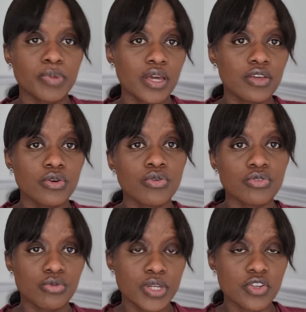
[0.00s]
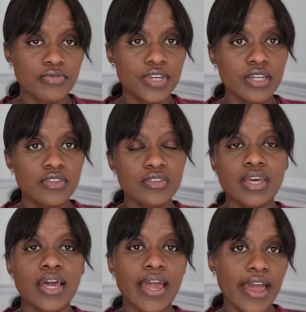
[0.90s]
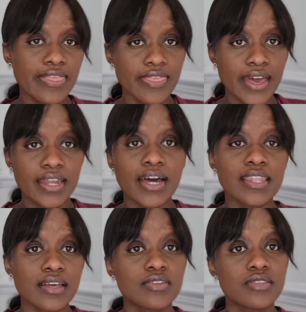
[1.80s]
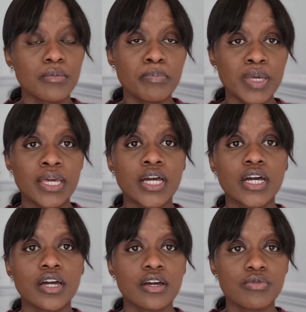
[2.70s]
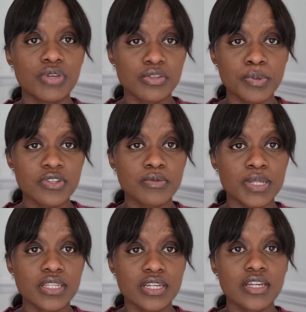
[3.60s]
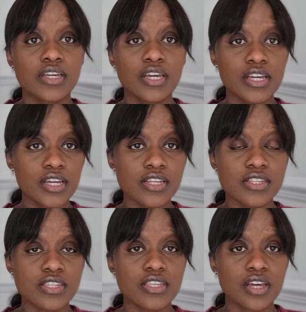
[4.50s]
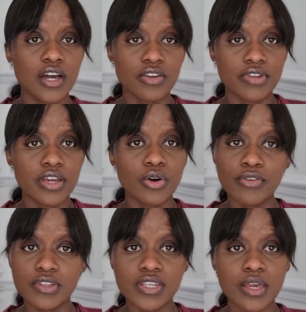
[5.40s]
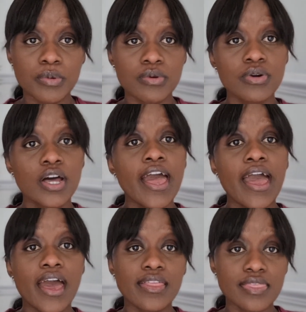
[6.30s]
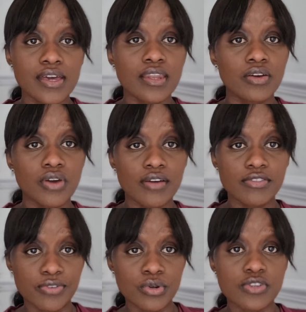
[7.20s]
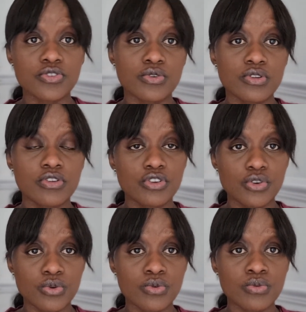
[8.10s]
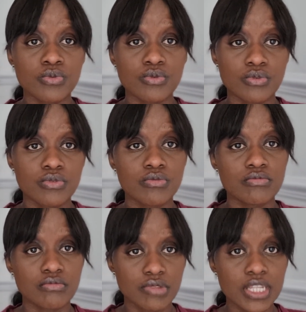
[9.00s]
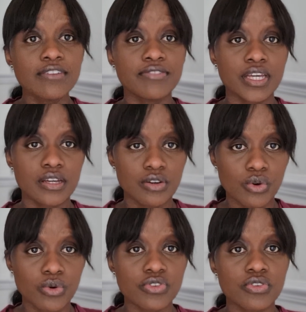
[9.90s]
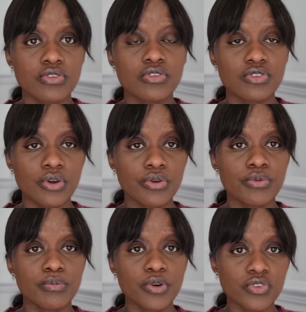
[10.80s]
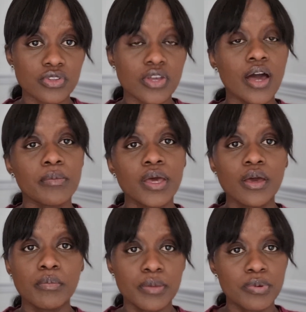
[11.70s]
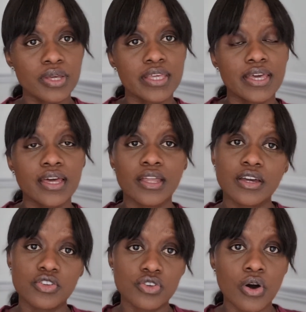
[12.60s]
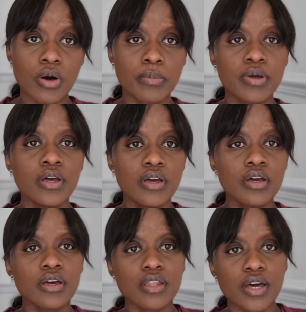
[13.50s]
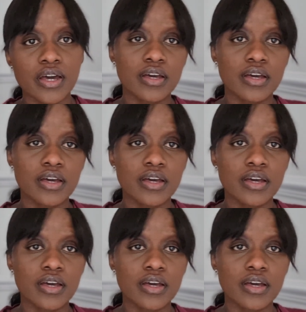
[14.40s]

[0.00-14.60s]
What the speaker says: your tuition fees, and then at least the big responsibility is kind of like off the table, and then now you have to focus on your living cost. So most of the time people can get like a job, like